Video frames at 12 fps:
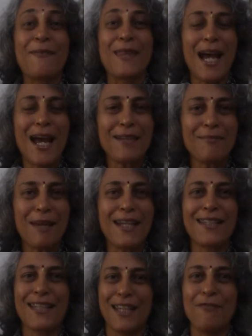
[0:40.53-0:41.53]
that
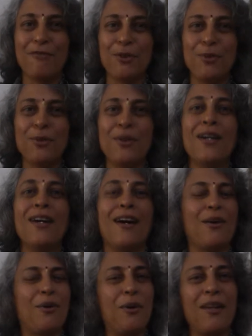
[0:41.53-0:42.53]
might give you a
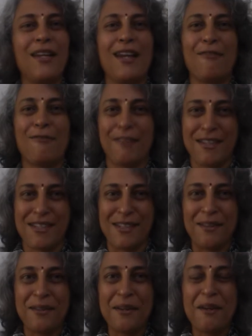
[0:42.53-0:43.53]
good enough
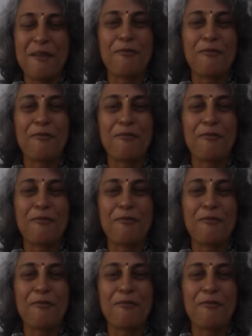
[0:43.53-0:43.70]
reason